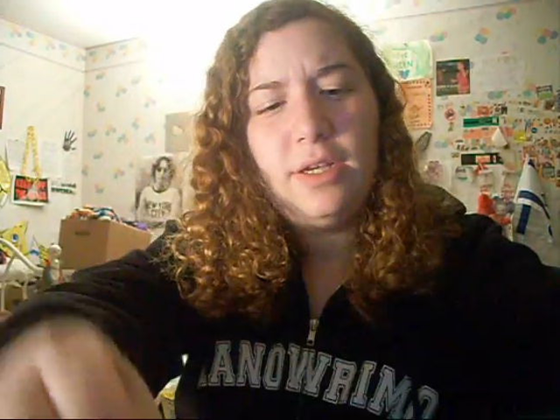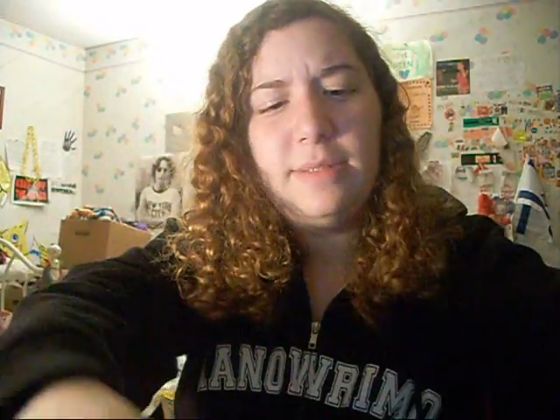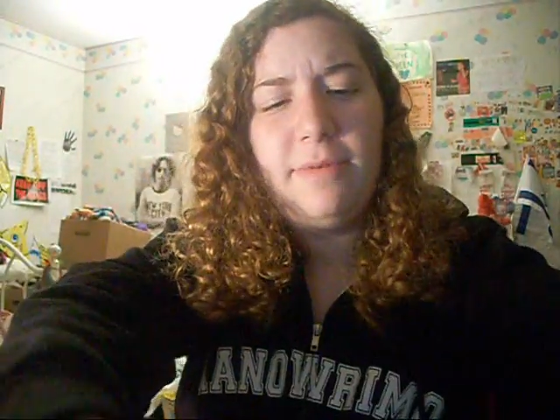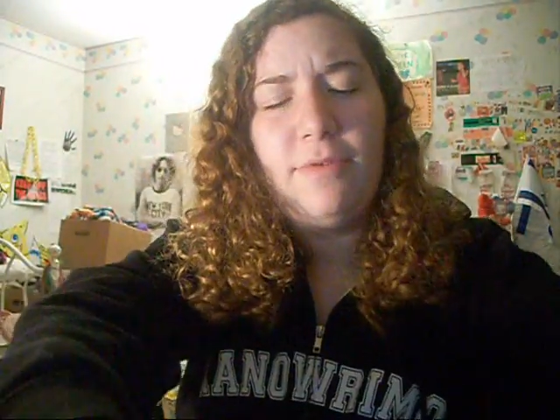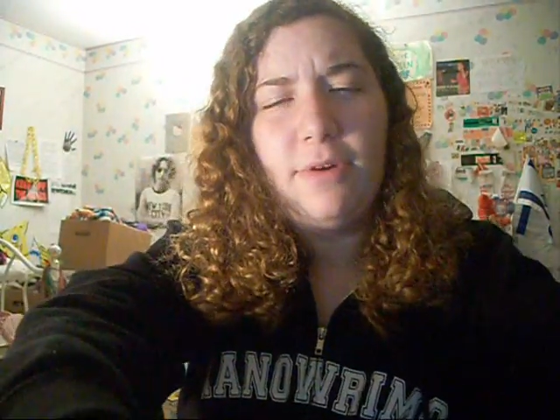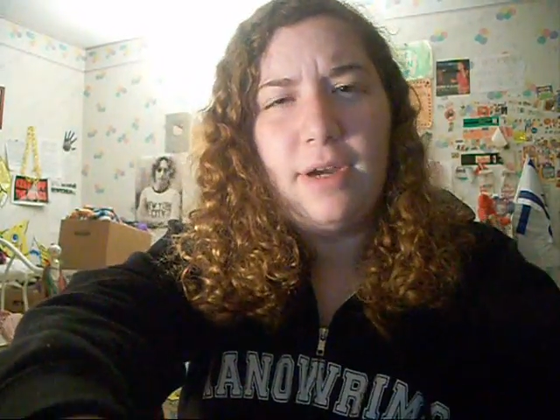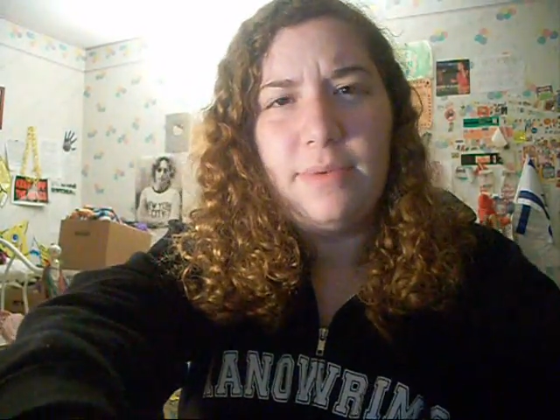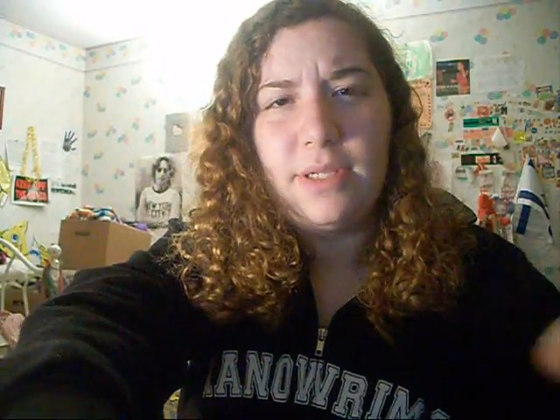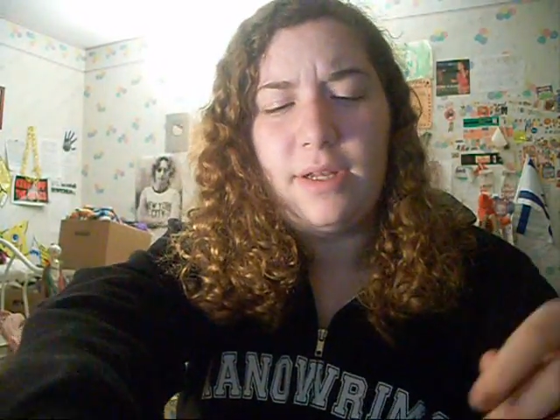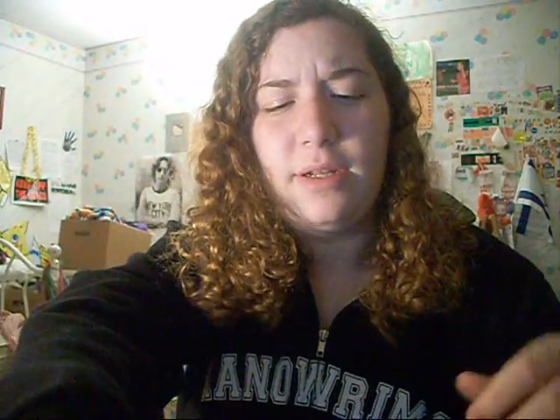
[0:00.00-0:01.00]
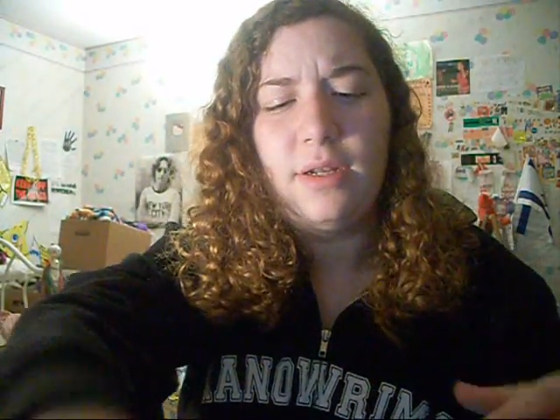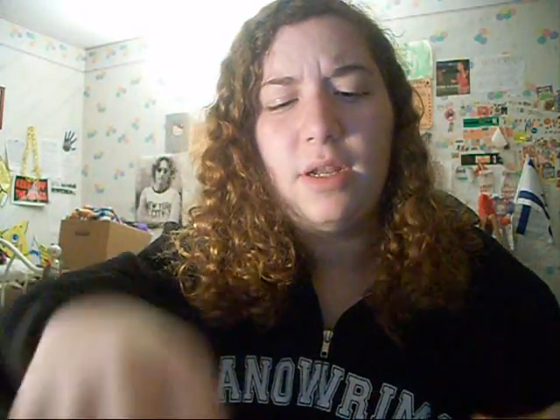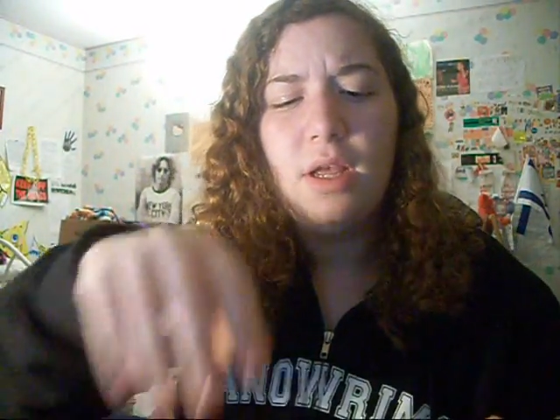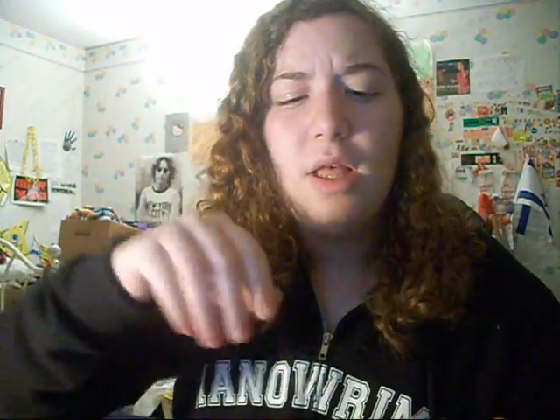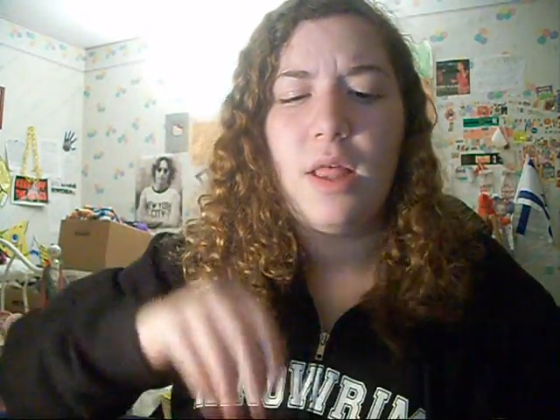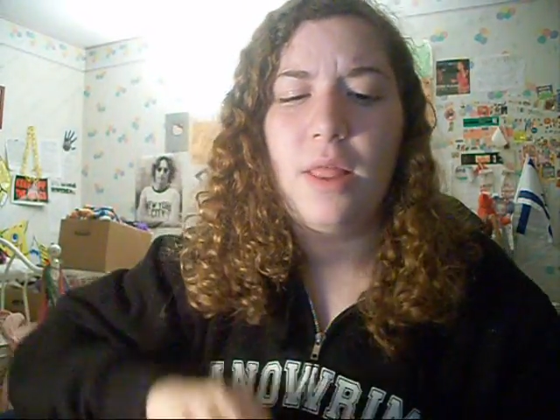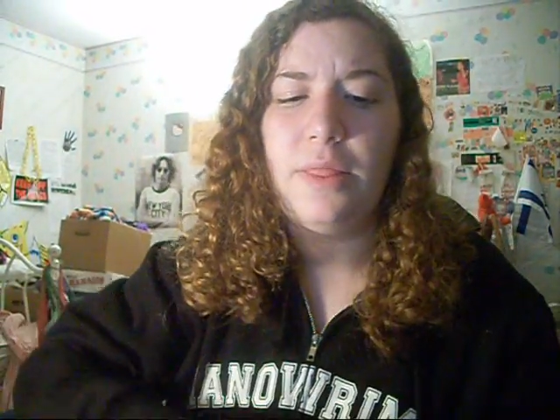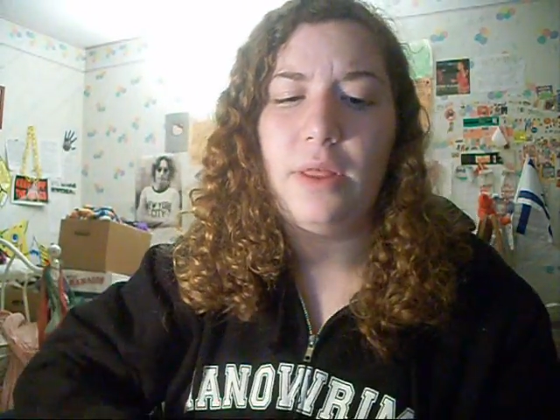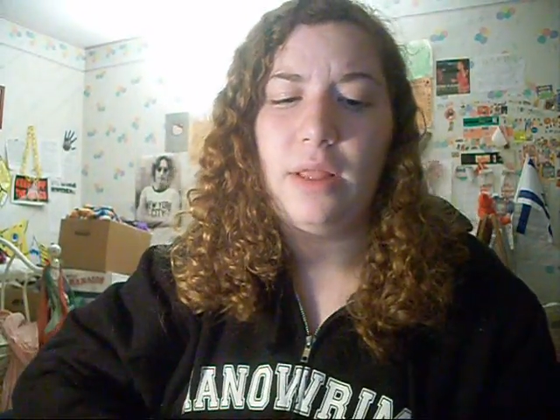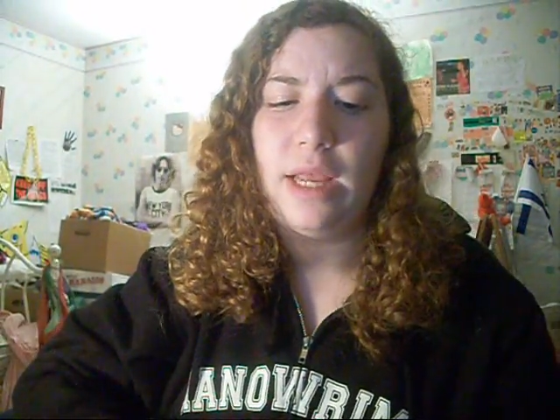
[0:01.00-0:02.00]
because before I was on
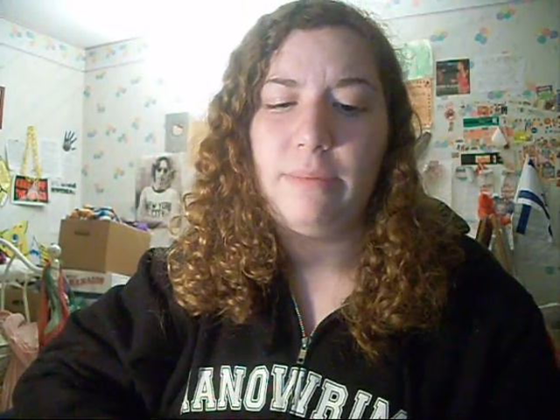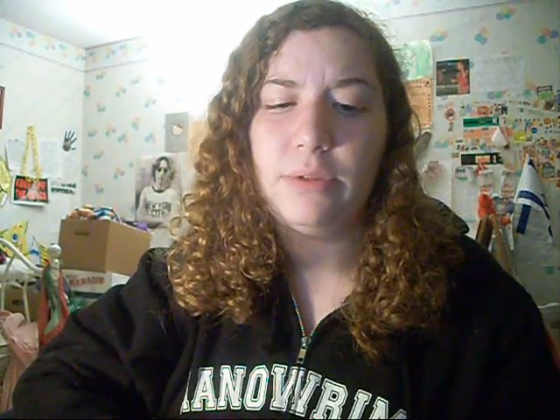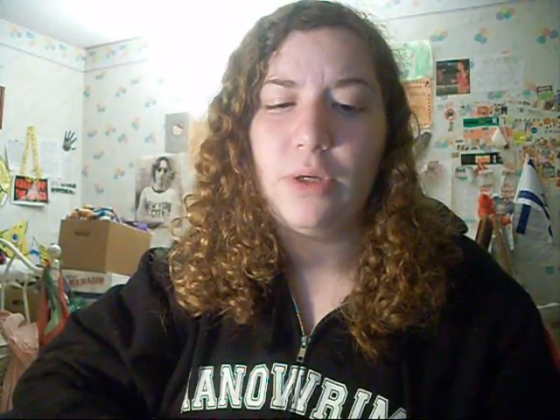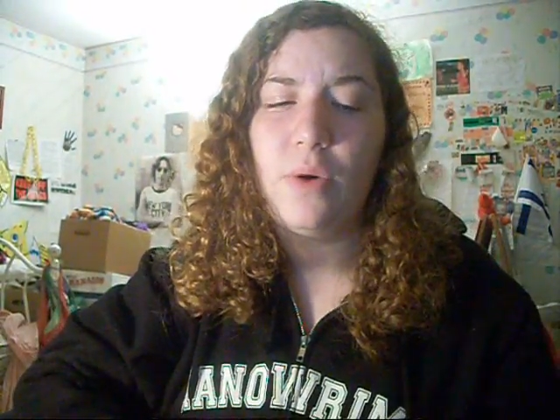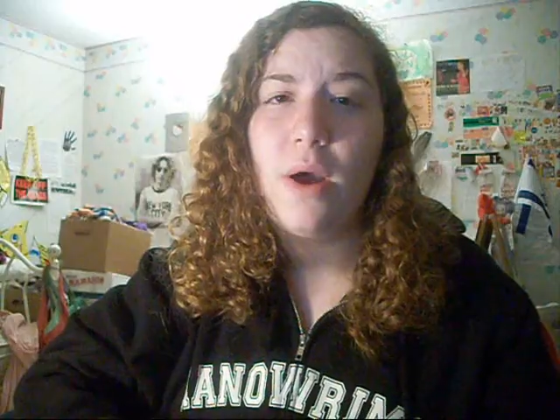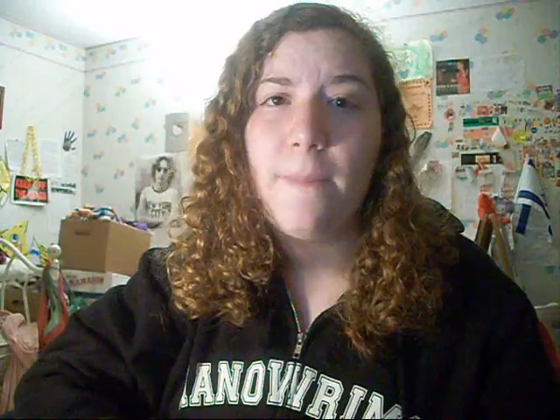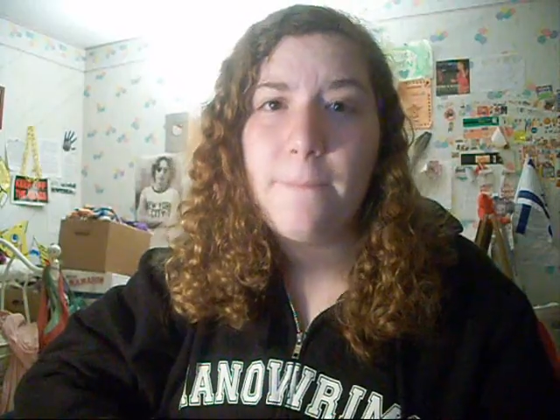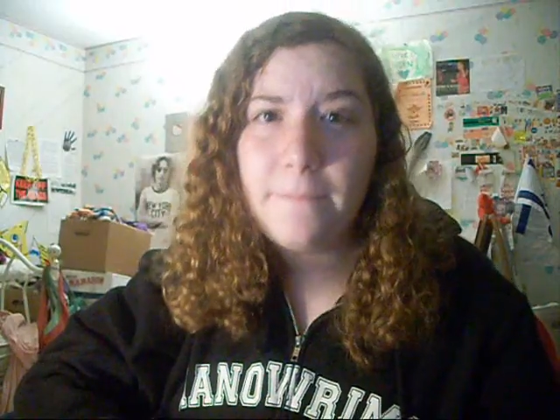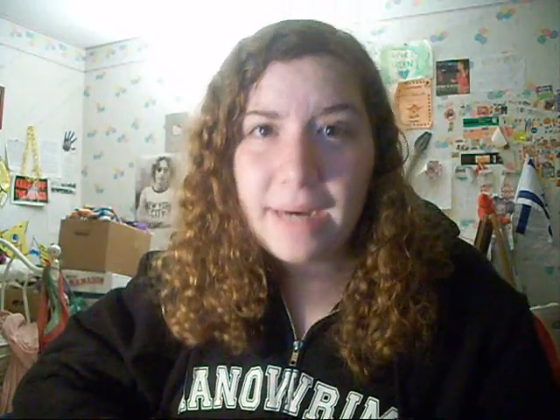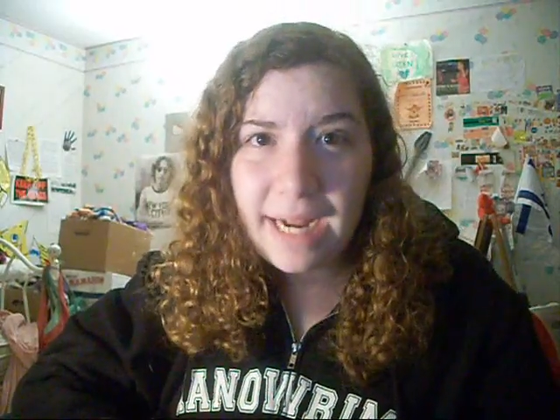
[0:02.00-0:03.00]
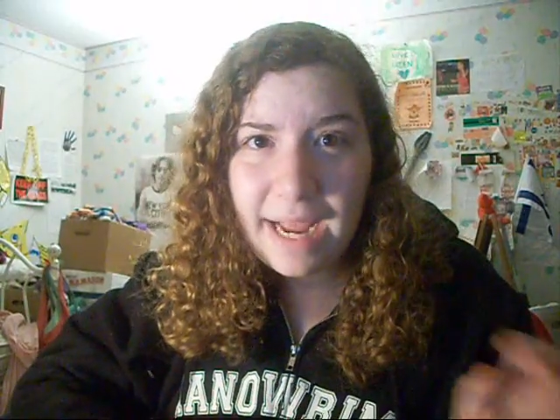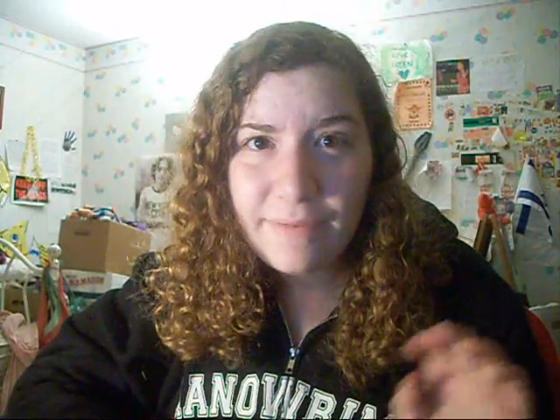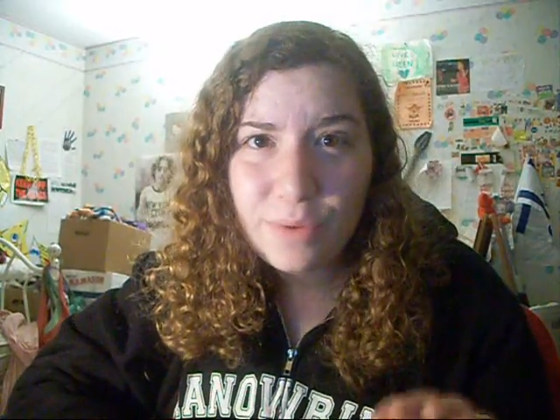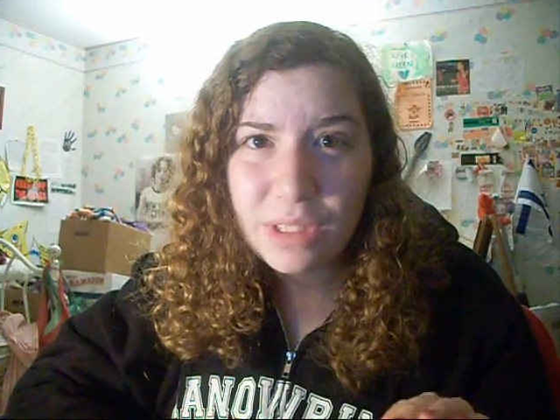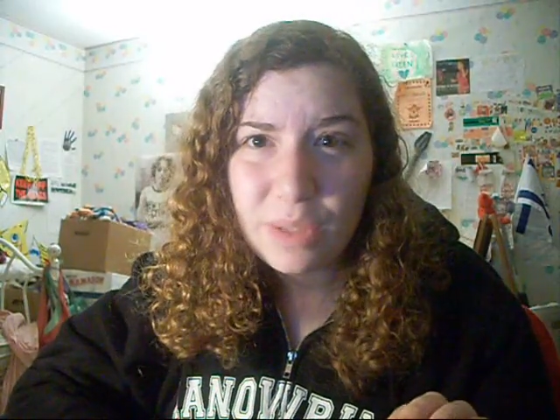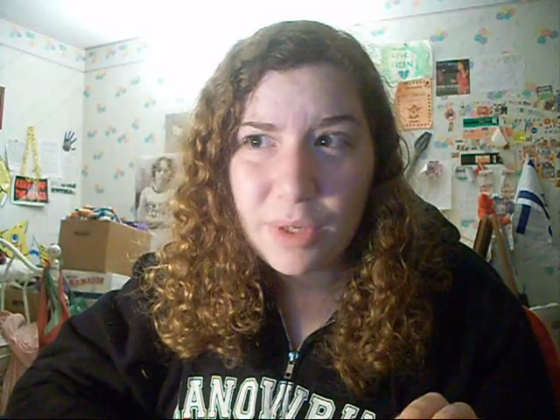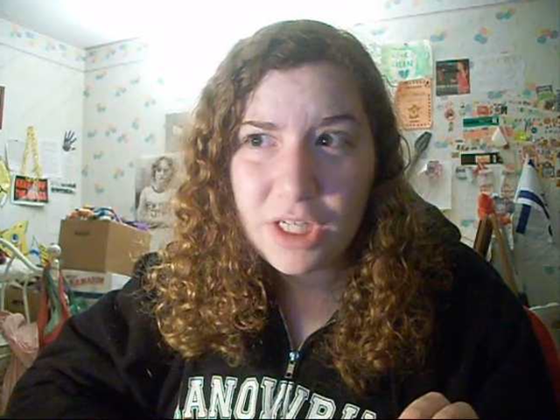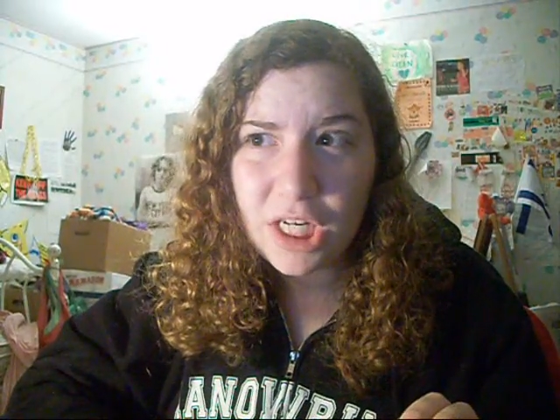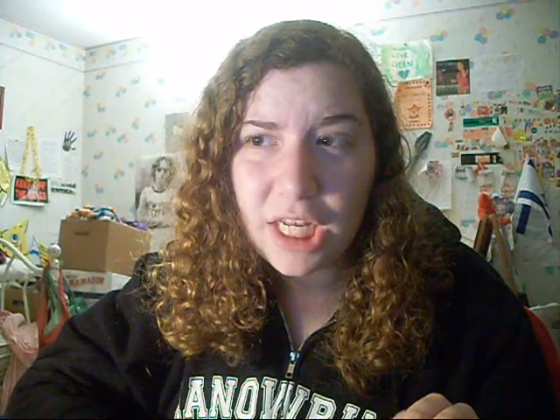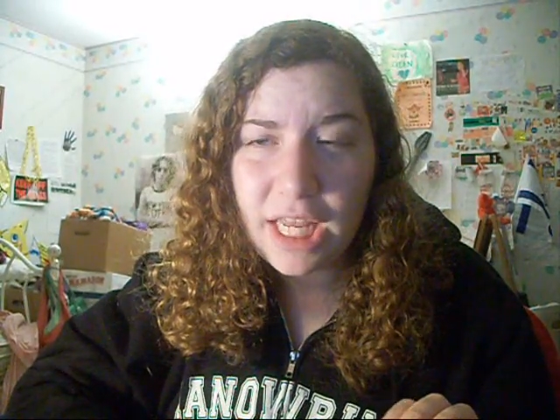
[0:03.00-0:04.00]
the light blue, but I haven't really
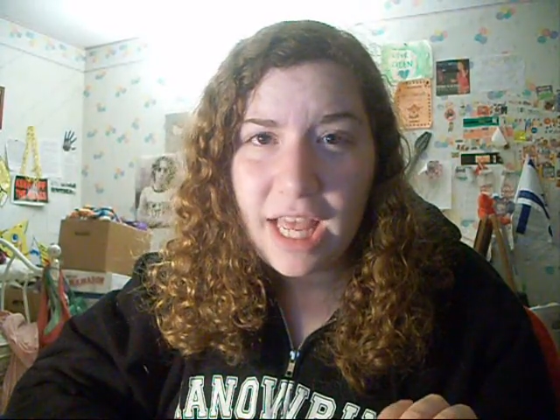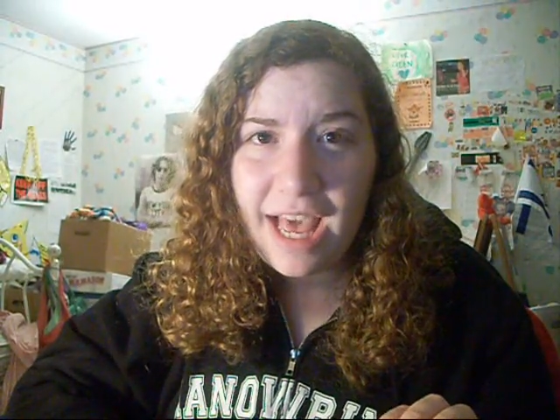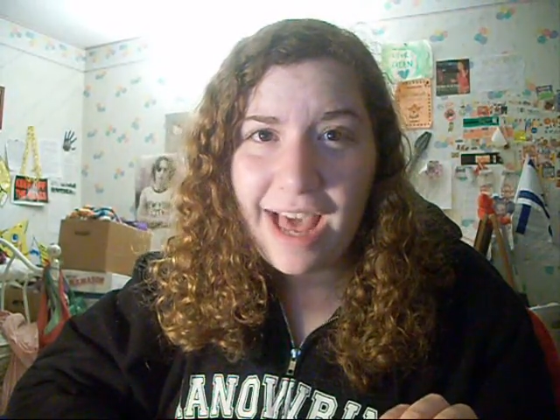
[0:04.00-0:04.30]
worked on it.